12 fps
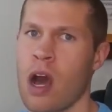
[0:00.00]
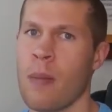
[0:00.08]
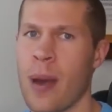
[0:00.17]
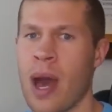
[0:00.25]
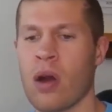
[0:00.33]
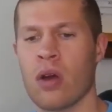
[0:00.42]

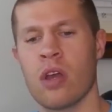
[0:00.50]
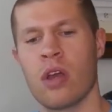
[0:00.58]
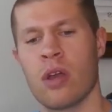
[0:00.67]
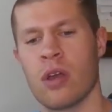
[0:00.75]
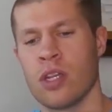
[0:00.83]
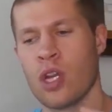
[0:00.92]
about
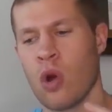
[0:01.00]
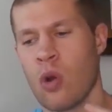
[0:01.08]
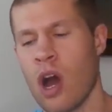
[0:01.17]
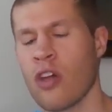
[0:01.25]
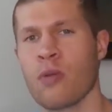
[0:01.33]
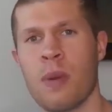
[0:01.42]

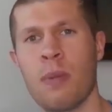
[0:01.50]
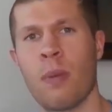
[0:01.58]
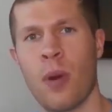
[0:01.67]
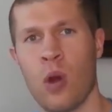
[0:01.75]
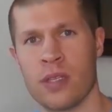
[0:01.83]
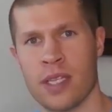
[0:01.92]
other
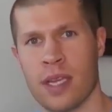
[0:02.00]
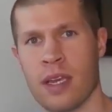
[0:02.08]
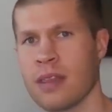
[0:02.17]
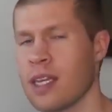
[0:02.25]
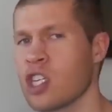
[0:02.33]
people posting it.